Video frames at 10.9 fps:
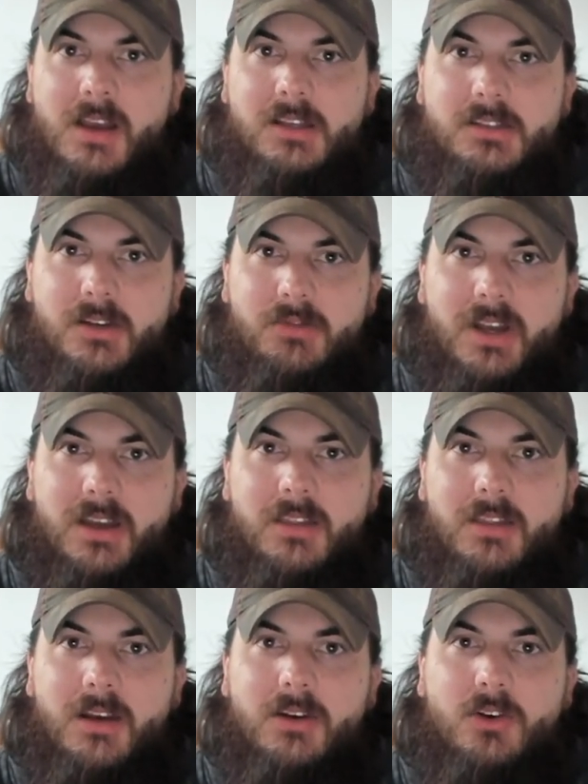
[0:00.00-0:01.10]
Stuff like
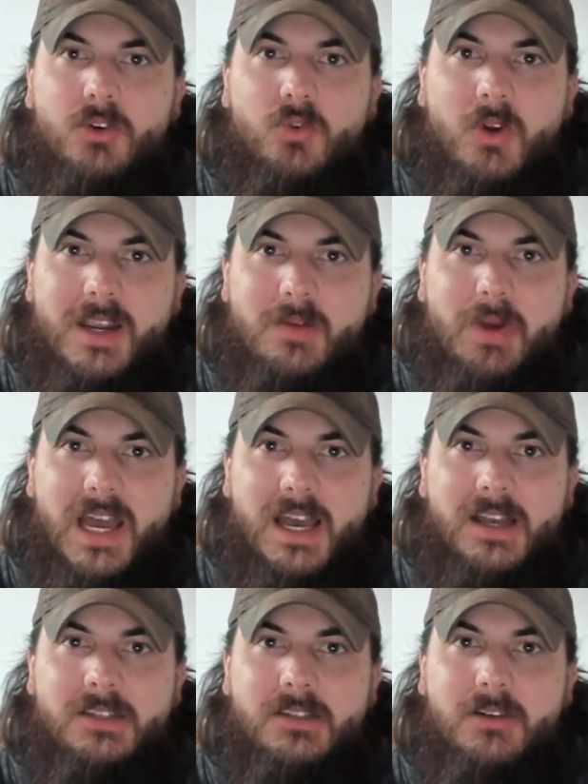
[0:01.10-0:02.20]
their crate
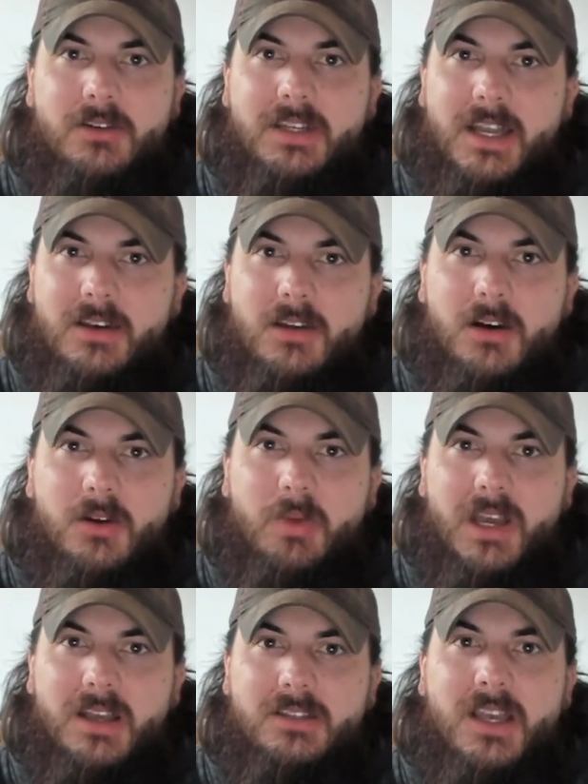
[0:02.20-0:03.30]
pads, their den dog
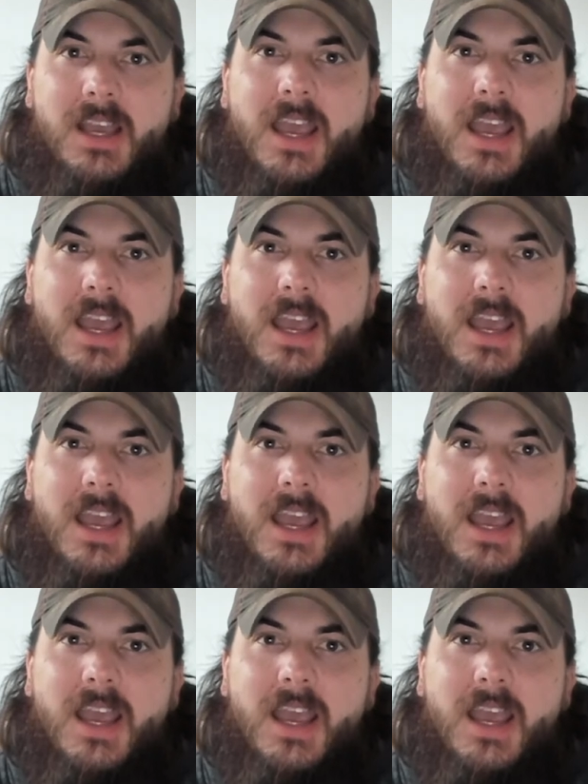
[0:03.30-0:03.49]
beds,